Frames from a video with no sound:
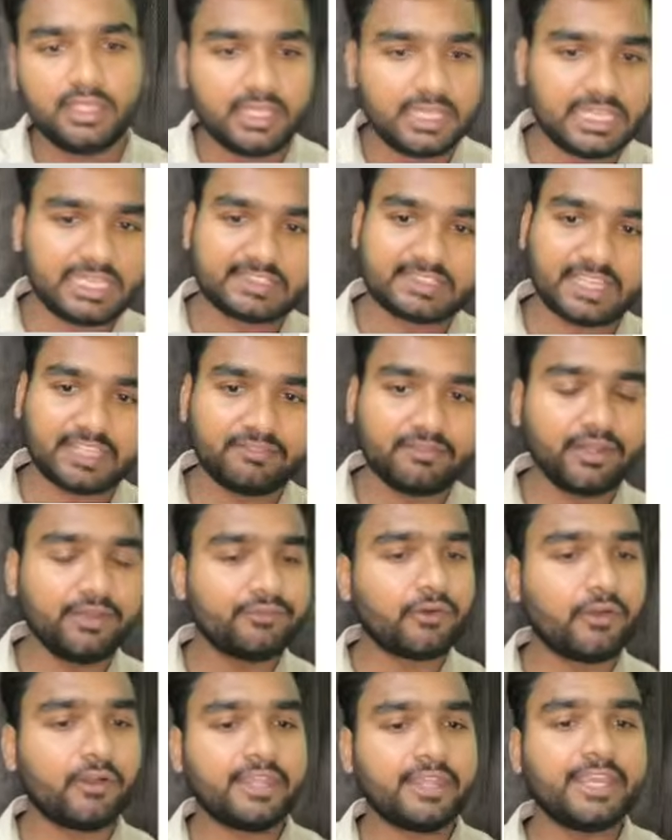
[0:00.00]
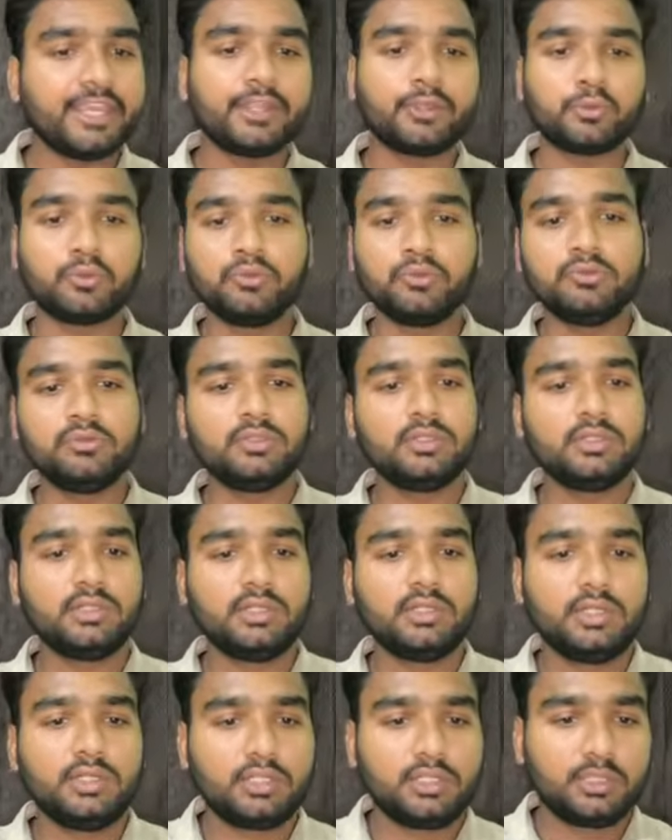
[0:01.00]
Assignment for day two.
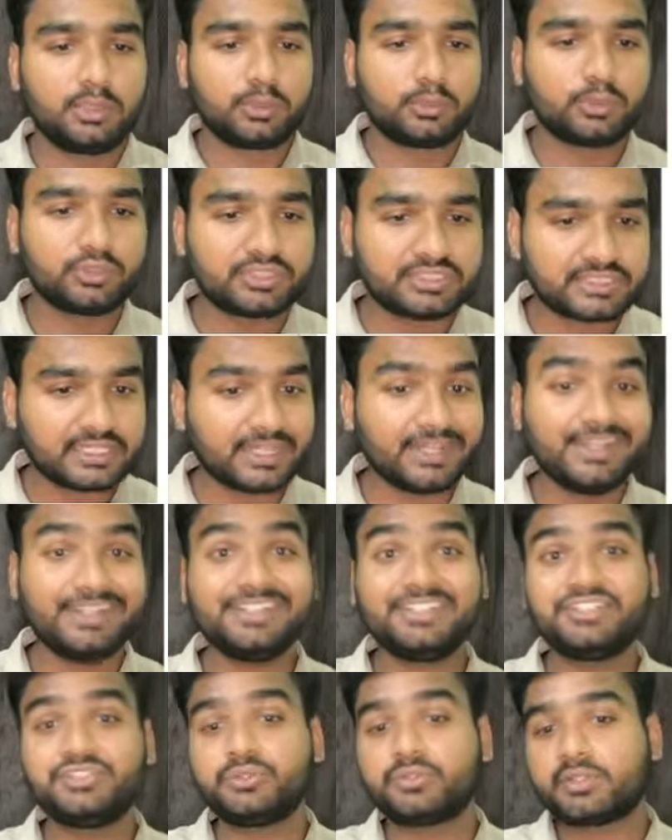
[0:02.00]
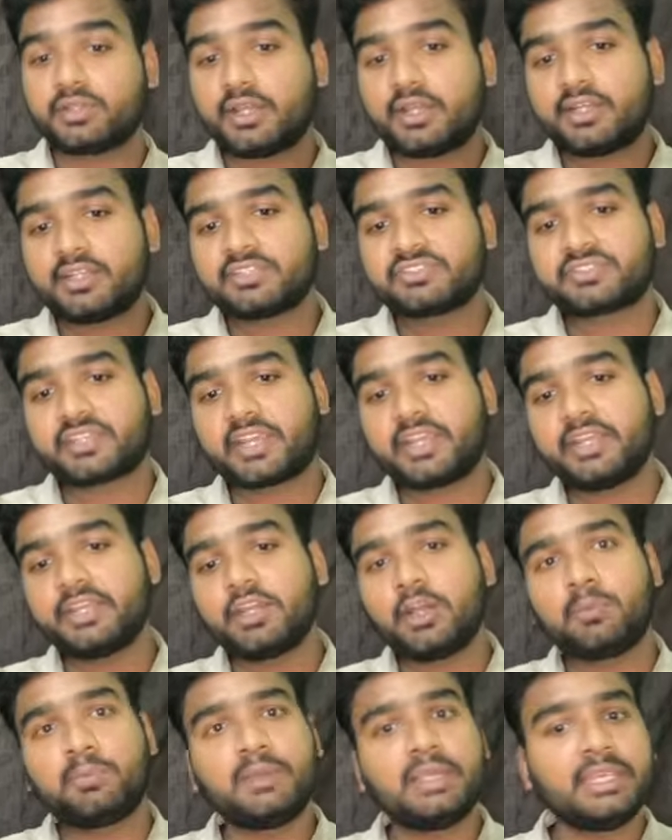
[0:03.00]
To strengthen your understanding
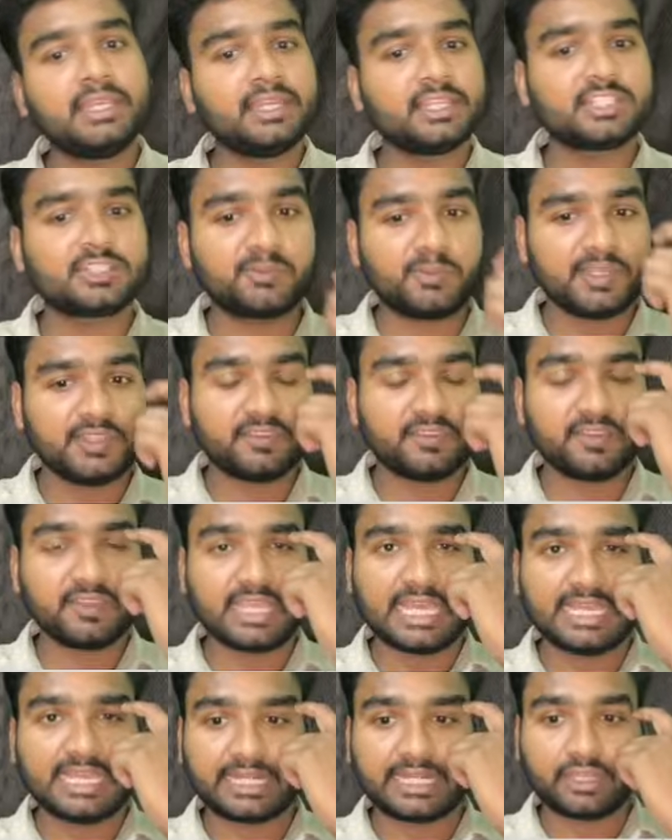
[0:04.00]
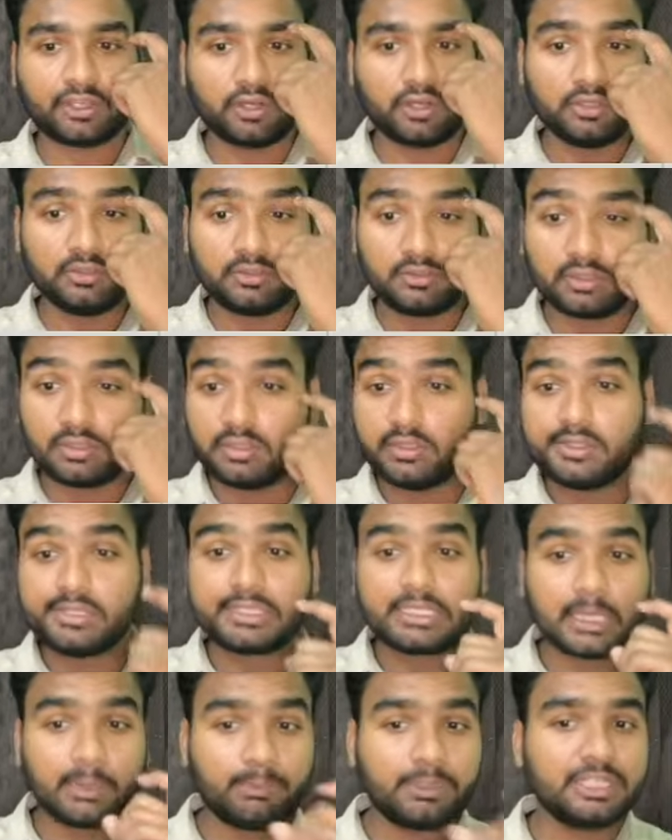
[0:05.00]
of Linux basic and recon,
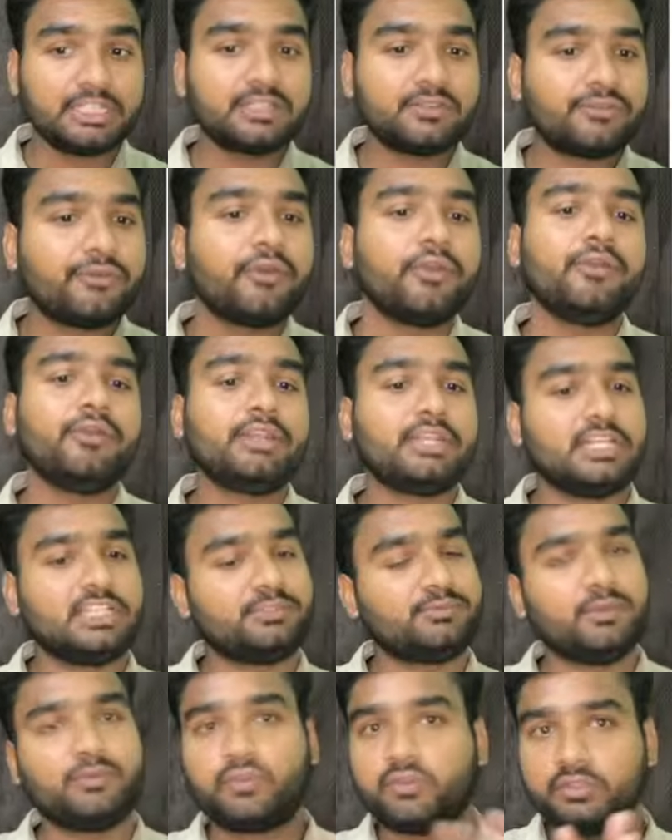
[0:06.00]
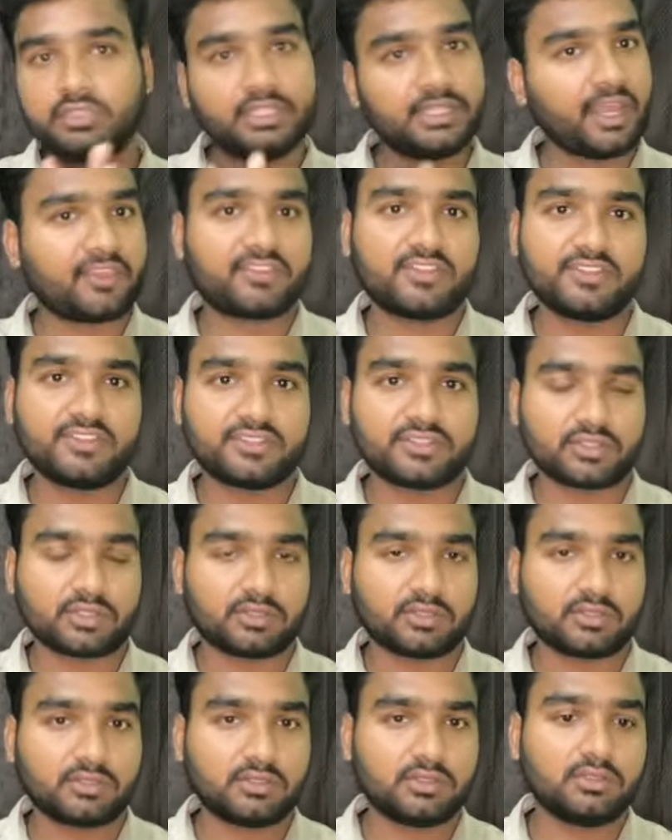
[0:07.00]
complete the following tasks before the next session.
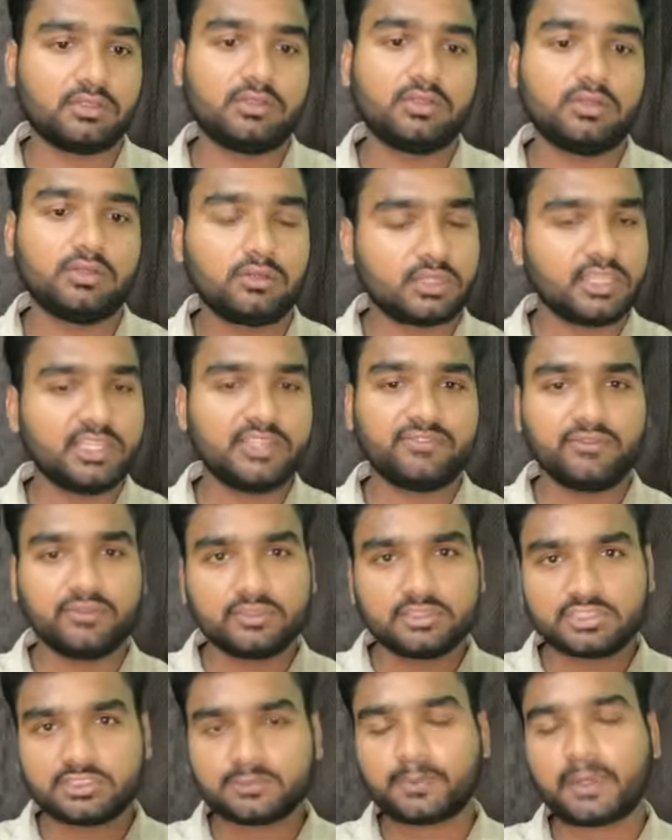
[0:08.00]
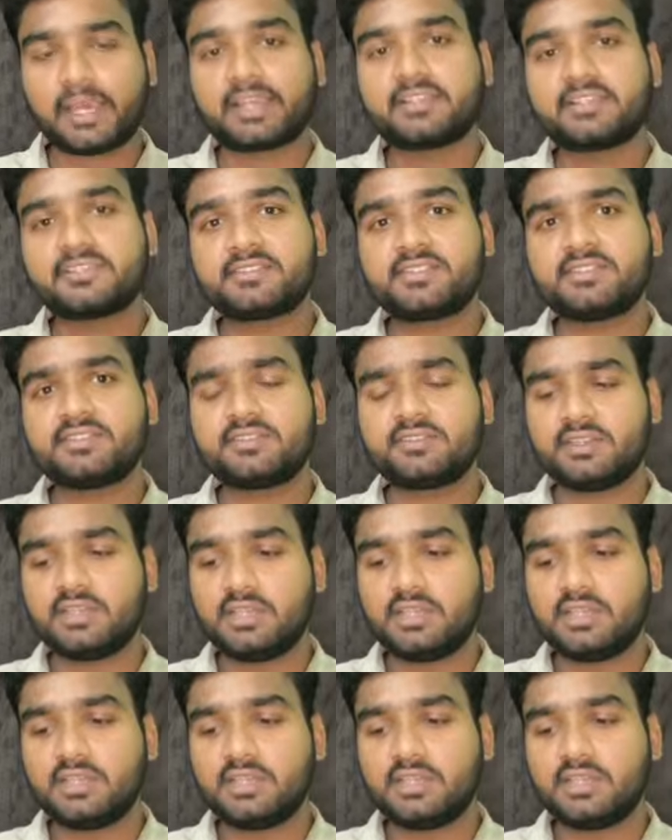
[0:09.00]
Okay, if you just practice this,